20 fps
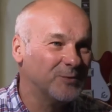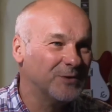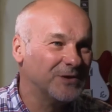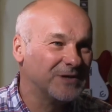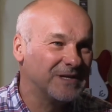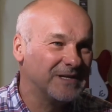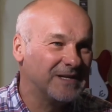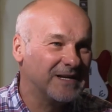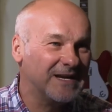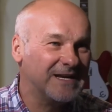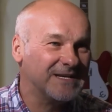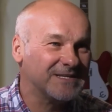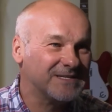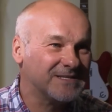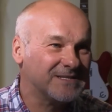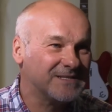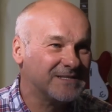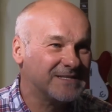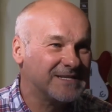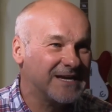working
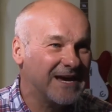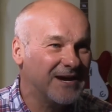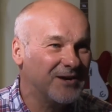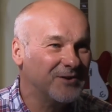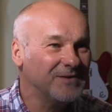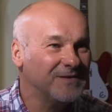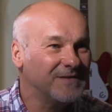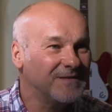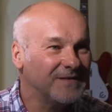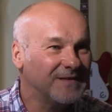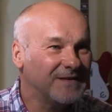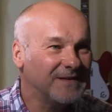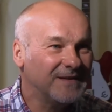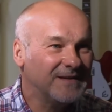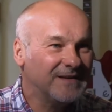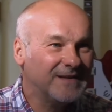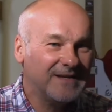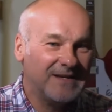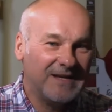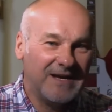class town,
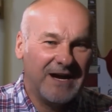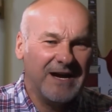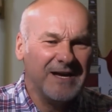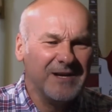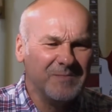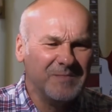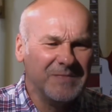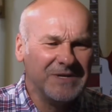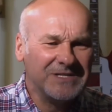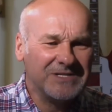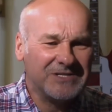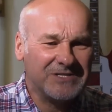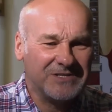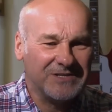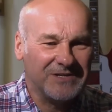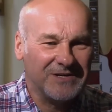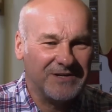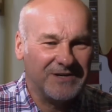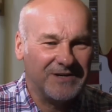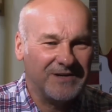I had a
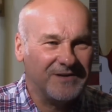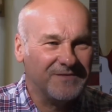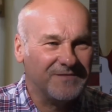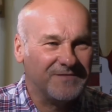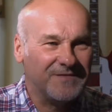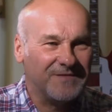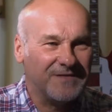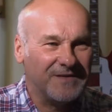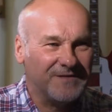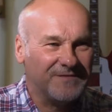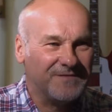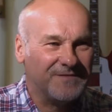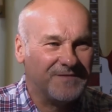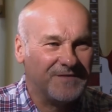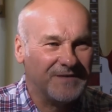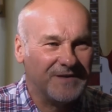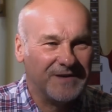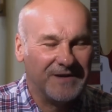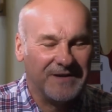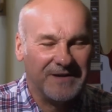mixture of
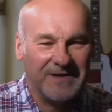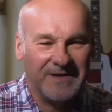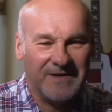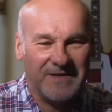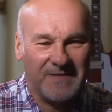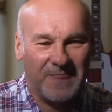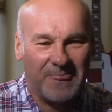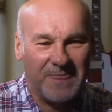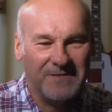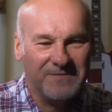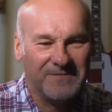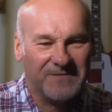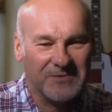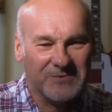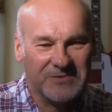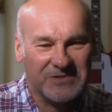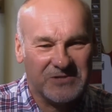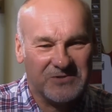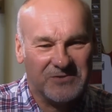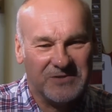of uh,
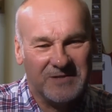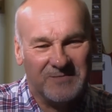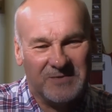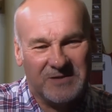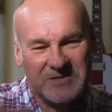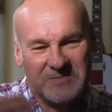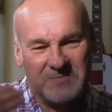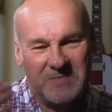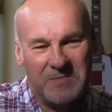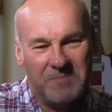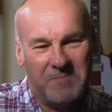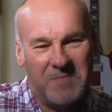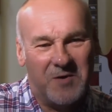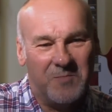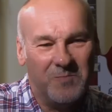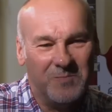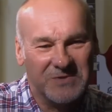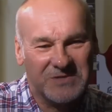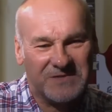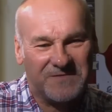influences really, because my
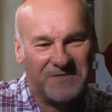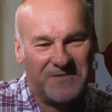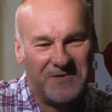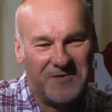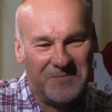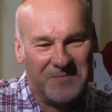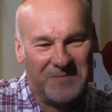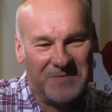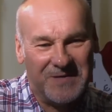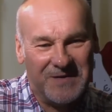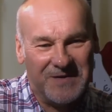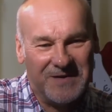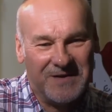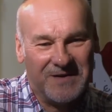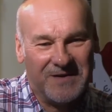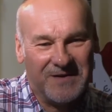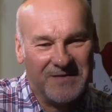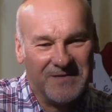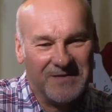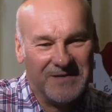mum was from
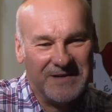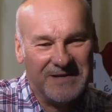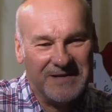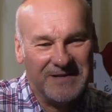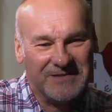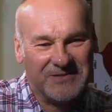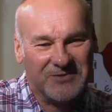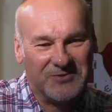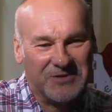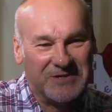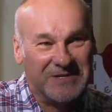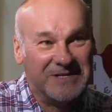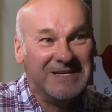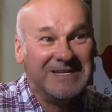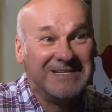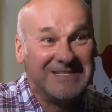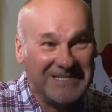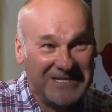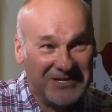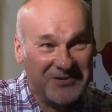the sort of
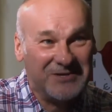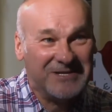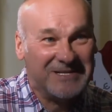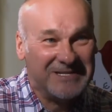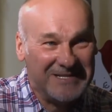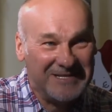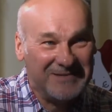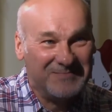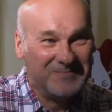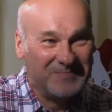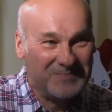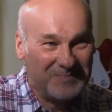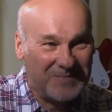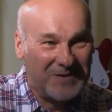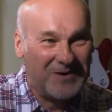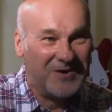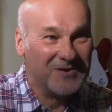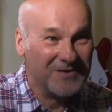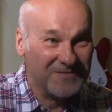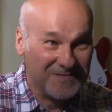nitty-gritty
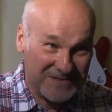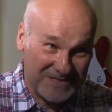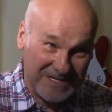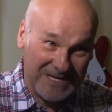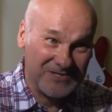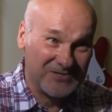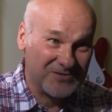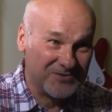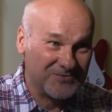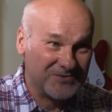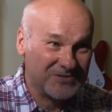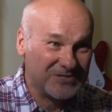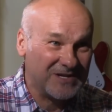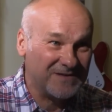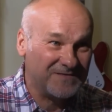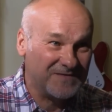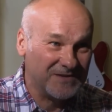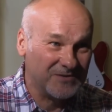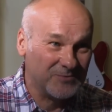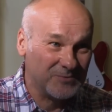part of central
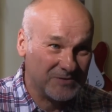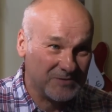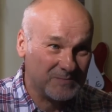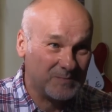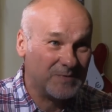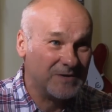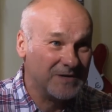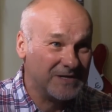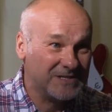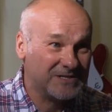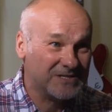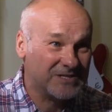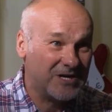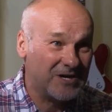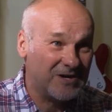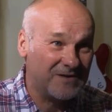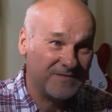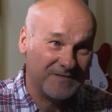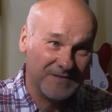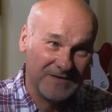Sheffield, which was pretty
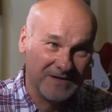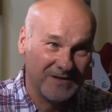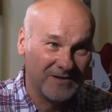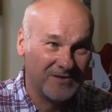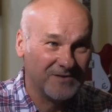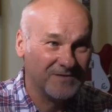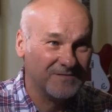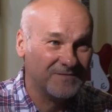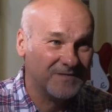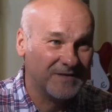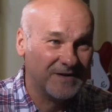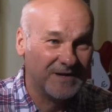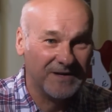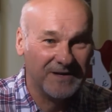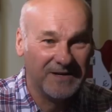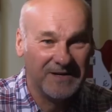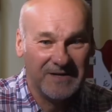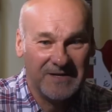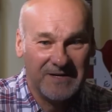tough and a lot of uh,